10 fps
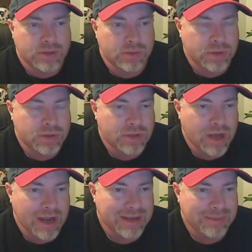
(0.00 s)
So what you're
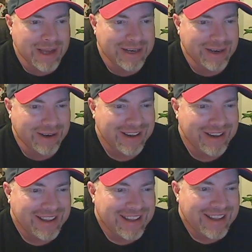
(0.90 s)
talking about here
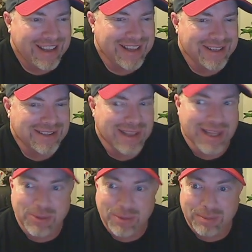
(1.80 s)
is
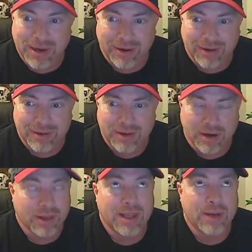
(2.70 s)
liquid beer, or
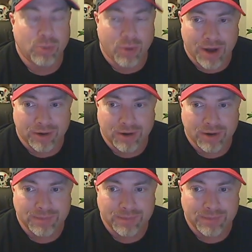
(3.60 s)
liquid water,